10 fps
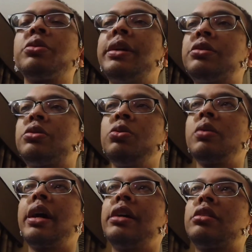So as
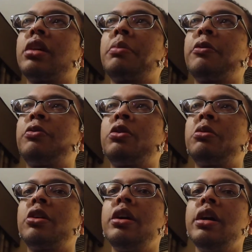soon as a
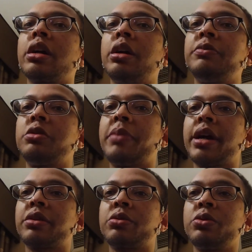performer comes
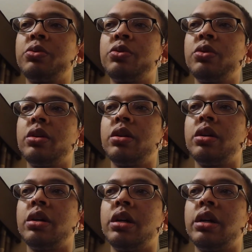back through
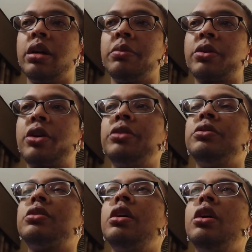the
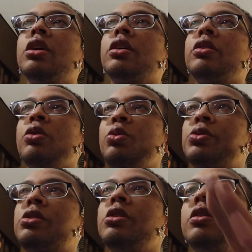curtains,
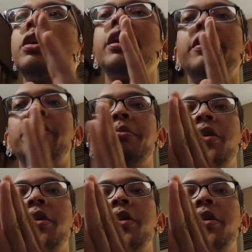you should, the